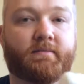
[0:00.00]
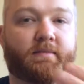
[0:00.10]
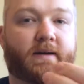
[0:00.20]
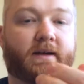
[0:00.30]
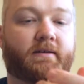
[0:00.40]

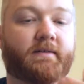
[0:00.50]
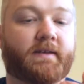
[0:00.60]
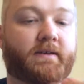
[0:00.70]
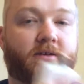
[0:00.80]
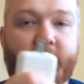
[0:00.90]
put back on
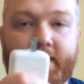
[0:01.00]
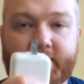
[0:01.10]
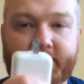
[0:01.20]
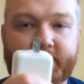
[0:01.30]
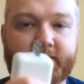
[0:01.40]
the
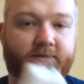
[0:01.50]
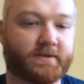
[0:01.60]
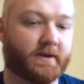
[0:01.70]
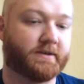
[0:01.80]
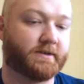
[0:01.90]
US
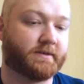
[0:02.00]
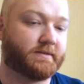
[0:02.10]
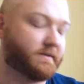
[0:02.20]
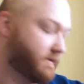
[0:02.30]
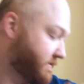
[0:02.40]
charger,
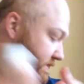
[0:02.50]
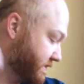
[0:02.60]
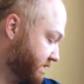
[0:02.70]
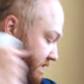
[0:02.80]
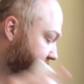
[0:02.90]
which
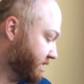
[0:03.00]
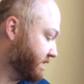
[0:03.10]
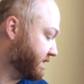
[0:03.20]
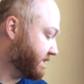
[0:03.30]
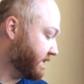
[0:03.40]
is what I'm
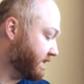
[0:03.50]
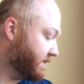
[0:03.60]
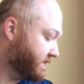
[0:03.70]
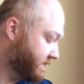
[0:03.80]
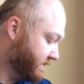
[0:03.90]
going to take
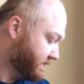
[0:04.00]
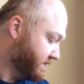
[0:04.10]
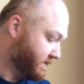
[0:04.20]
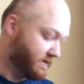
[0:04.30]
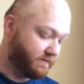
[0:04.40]

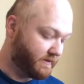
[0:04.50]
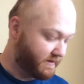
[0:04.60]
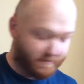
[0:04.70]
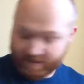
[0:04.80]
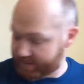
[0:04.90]

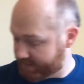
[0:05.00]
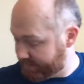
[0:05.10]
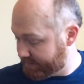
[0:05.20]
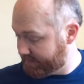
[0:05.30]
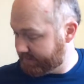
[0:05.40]
with me
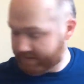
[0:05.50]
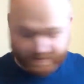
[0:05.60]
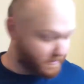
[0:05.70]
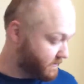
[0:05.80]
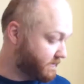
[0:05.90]

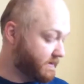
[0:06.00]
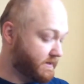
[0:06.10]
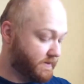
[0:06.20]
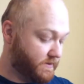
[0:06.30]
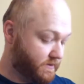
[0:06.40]
on
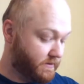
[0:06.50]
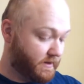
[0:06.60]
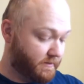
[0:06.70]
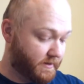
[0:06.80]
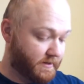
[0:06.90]
this
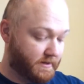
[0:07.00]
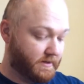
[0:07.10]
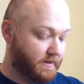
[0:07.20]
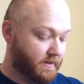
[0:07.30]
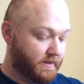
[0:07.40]
trip.
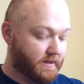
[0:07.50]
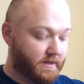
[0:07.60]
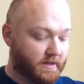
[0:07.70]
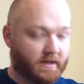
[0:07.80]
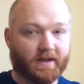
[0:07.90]

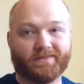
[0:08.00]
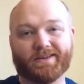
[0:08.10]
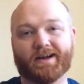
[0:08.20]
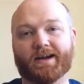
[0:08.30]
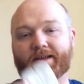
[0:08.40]
I've
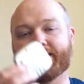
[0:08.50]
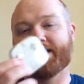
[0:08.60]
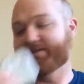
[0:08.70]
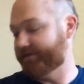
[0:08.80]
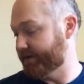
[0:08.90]
got
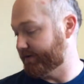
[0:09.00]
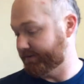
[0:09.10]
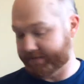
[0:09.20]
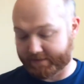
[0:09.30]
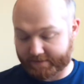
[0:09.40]

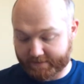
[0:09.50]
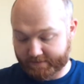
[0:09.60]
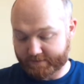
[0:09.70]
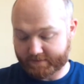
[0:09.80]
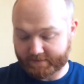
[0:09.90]
headphones,